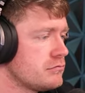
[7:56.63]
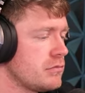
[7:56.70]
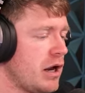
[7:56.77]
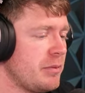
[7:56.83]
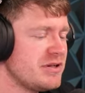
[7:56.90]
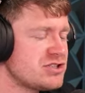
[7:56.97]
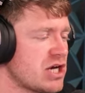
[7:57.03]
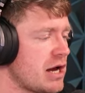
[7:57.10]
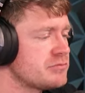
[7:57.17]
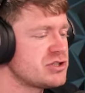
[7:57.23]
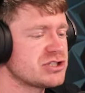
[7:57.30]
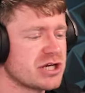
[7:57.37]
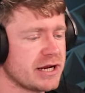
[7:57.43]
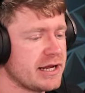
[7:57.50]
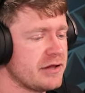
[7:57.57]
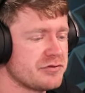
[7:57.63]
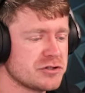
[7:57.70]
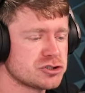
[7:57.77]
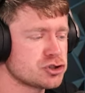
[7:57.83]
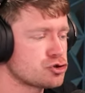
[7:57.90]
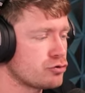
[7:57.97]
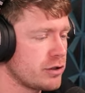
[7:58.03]
How many times is he gonna hit
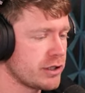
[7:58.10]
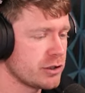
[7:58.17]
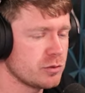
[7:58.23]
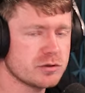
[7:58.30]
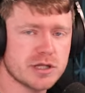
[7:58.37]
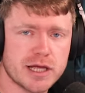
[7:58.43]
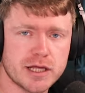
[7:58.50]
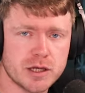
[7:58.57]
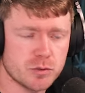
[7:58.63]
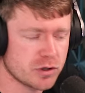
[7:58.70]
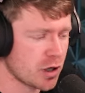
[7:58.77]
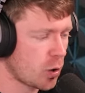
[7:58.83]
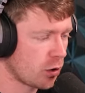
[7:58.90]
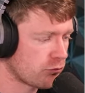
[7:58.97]
this tree? You would think he would go